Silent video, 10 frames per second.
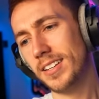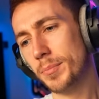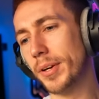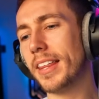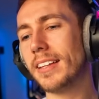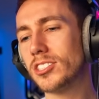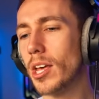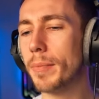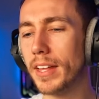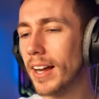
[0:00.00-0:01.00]
But then
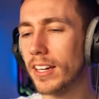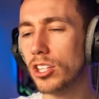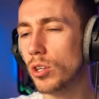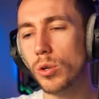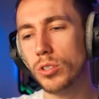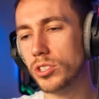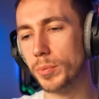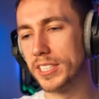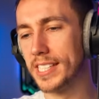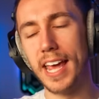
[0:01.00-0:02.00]
something like a huge
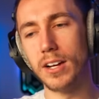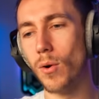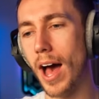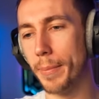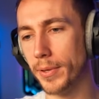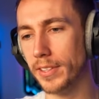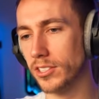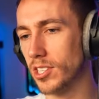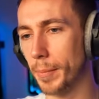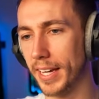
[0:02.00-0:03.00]
mistake will happen that
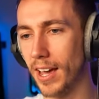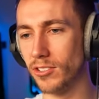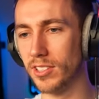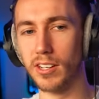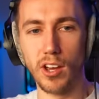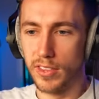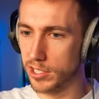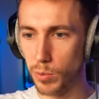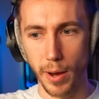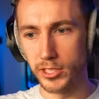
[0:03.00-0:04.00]
something else and they'll go, this
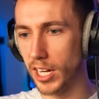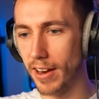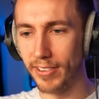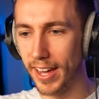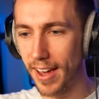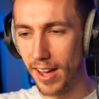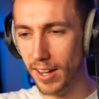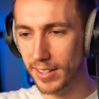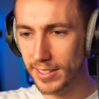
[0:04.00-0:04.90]
is why we should have had VAR.